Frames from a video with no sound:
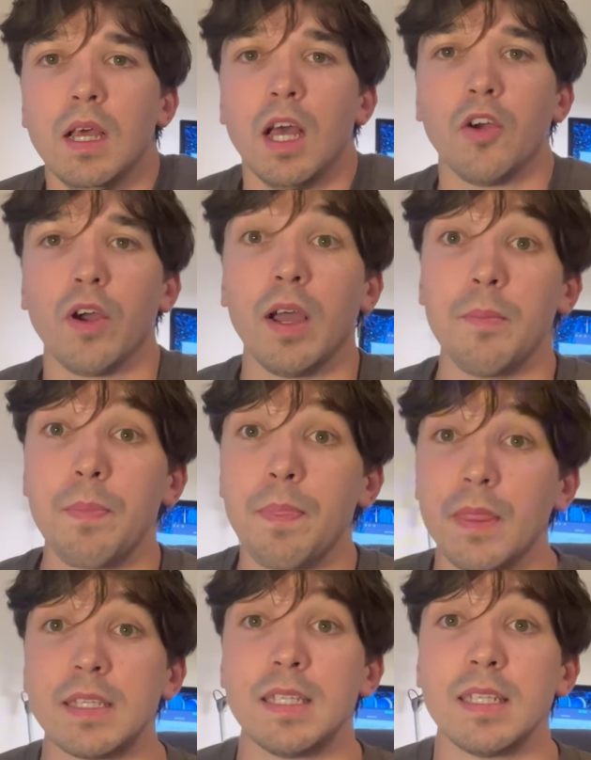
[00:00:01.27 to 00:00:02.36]
All right,
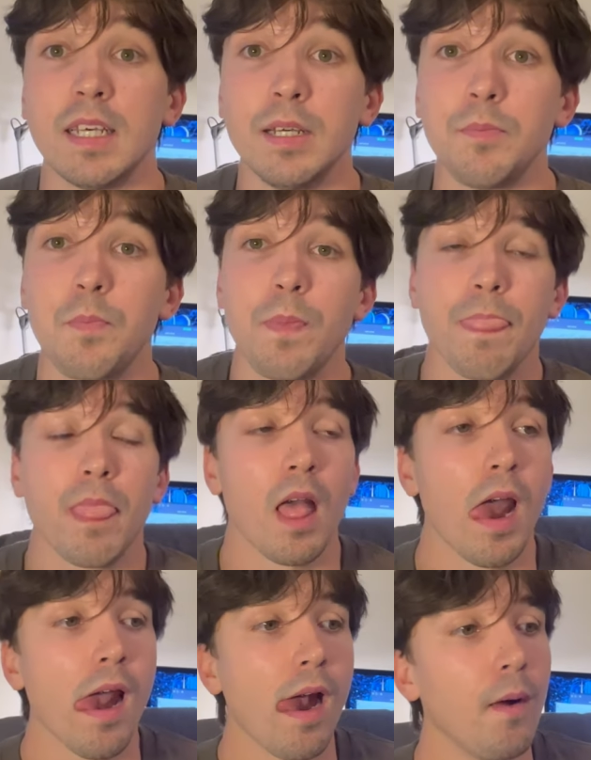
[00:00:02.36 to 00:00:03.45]
this is it.
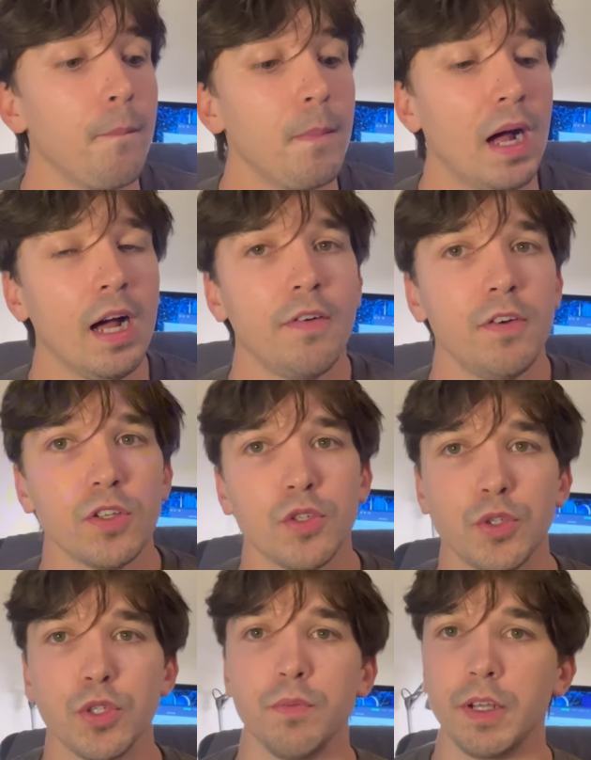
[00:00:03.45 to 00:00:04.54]
First
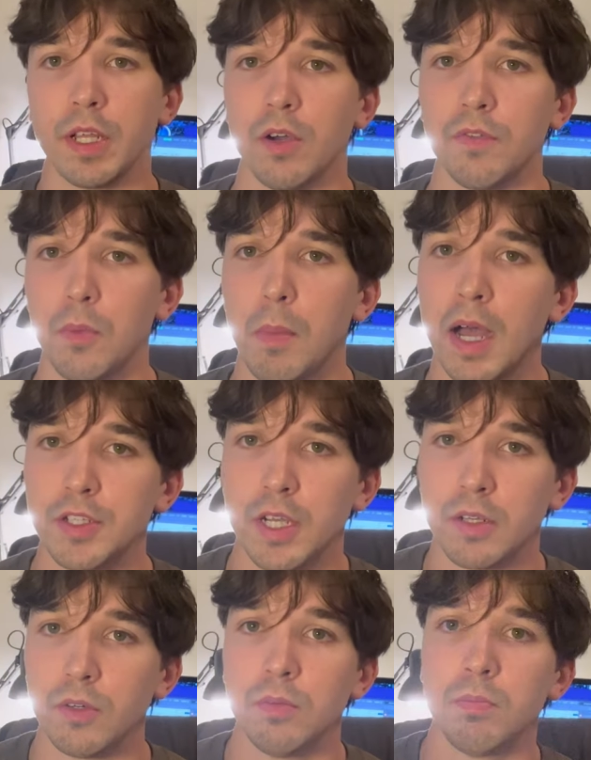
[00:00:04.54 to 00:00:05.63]
YouTube video for my
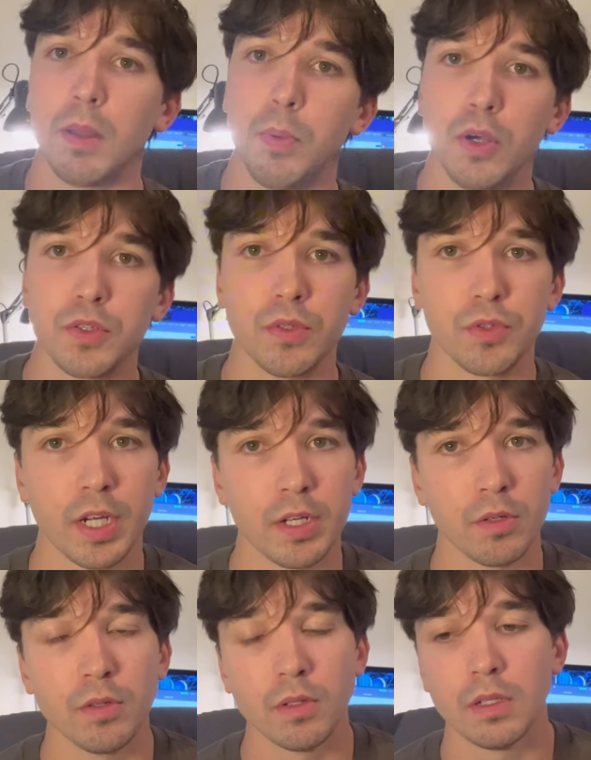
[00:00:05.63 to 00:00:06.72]
channel, my personal channel.